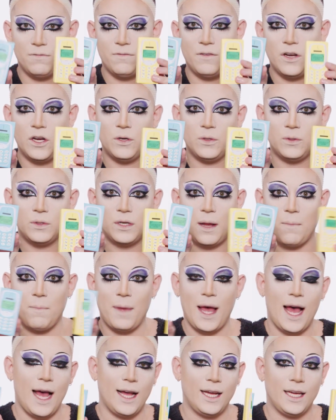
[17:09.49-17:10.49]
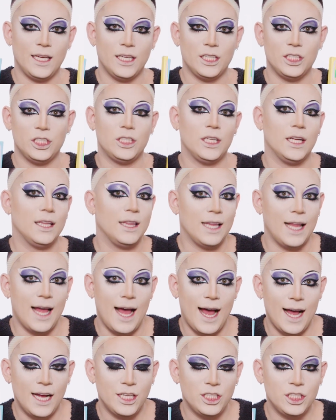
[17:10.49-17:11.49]
phone packaged
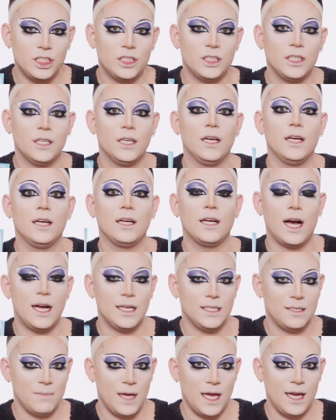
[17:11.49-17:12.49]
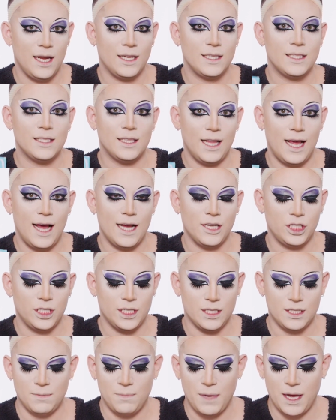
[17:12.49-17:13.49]
lashed cosmetics
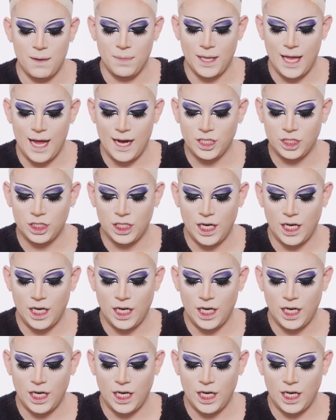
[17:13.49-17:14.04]
lashes by Black